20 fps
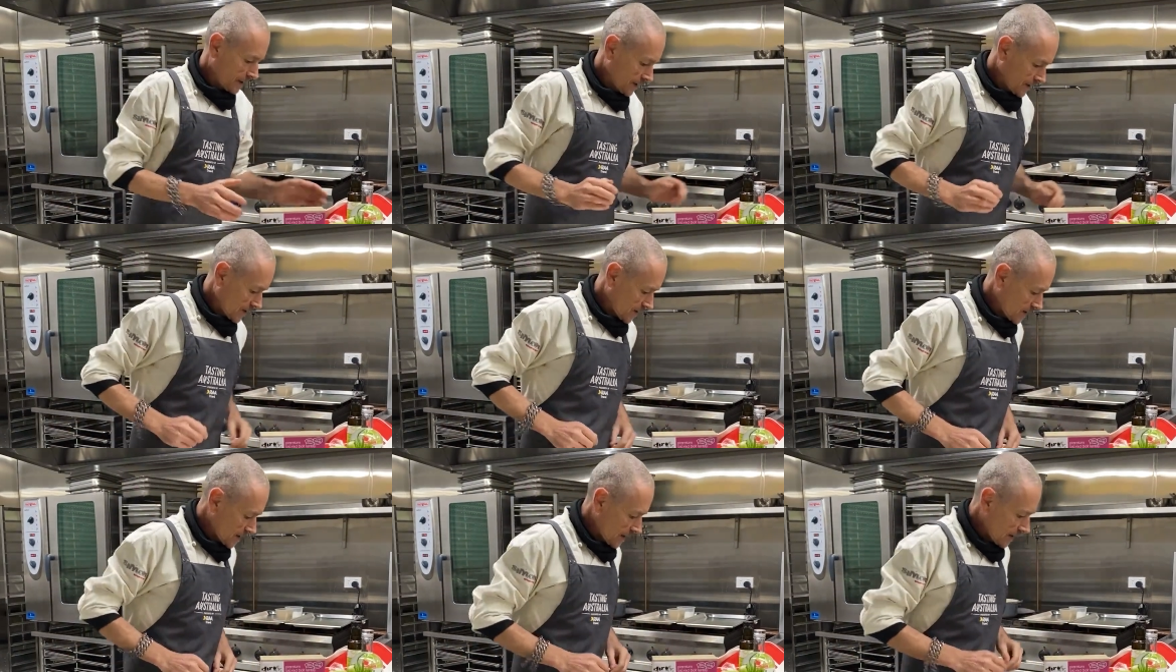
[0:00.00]

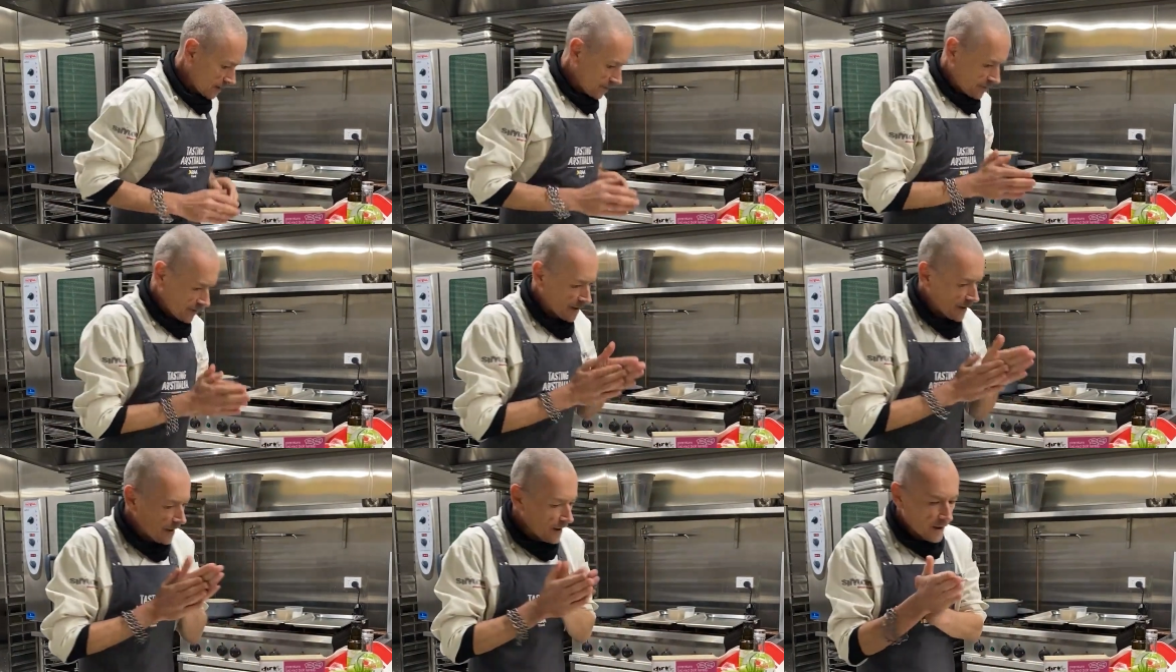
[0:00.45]

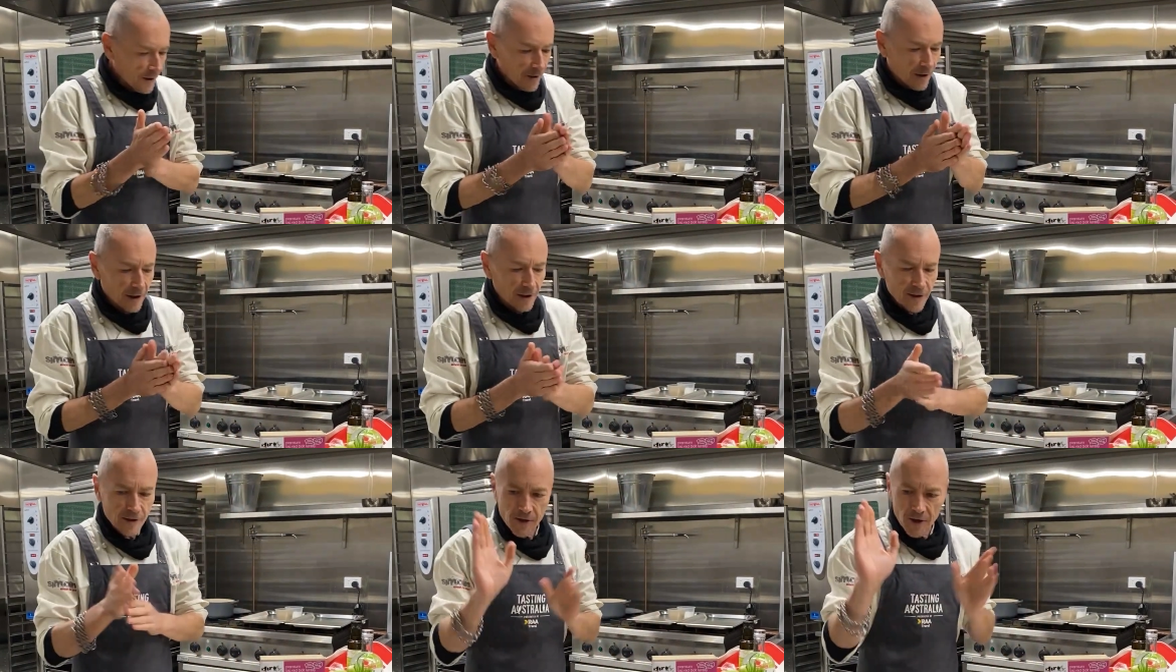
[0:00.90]
stuff. All
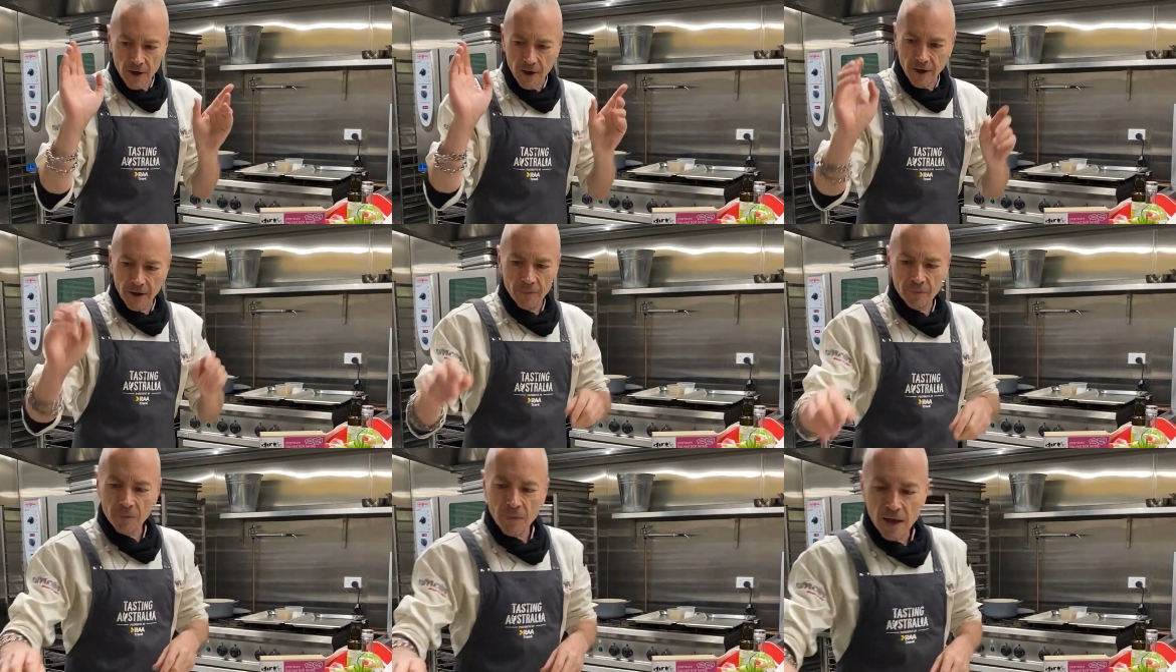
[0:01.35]
right, let's
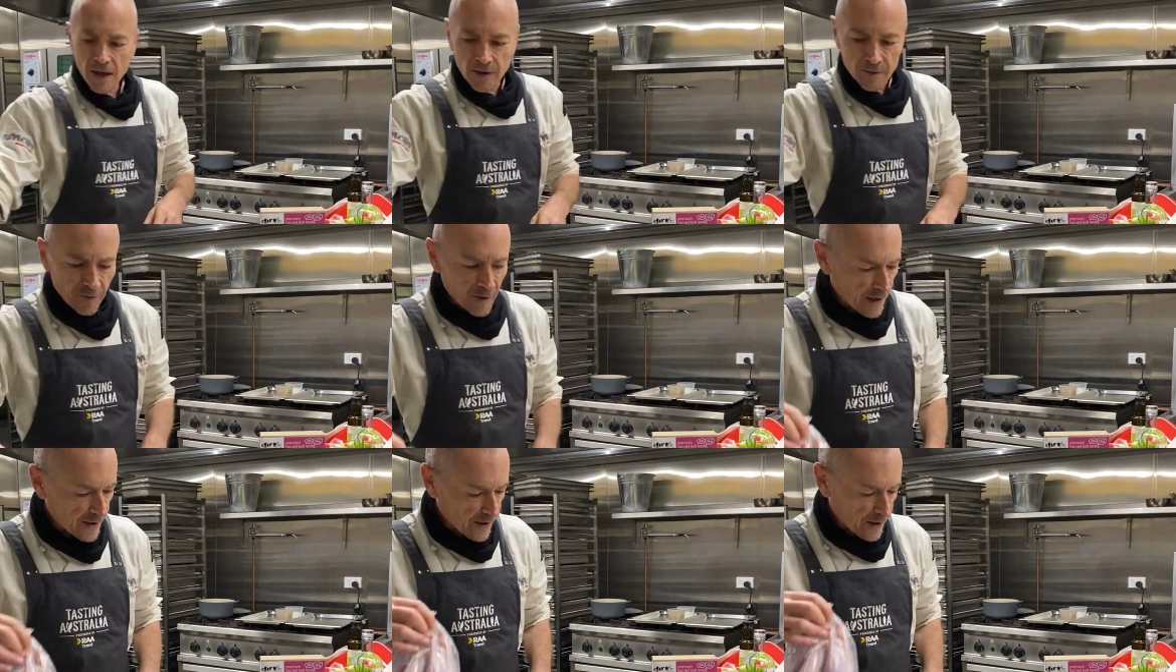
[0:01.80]
go.
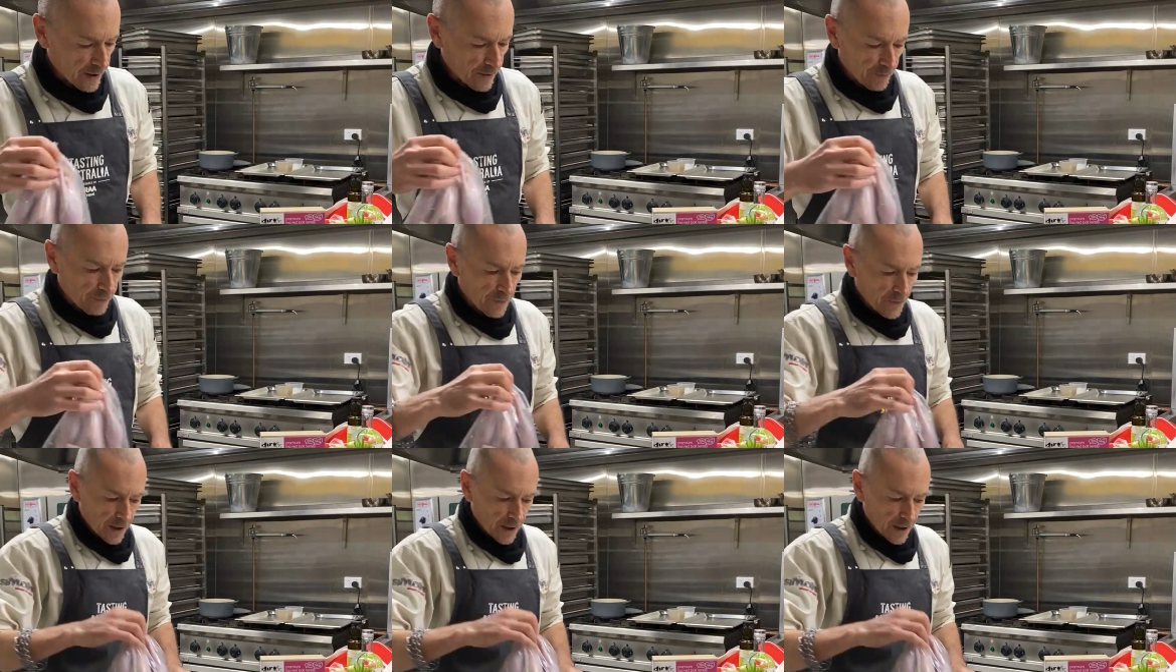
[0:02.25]
Pheasant.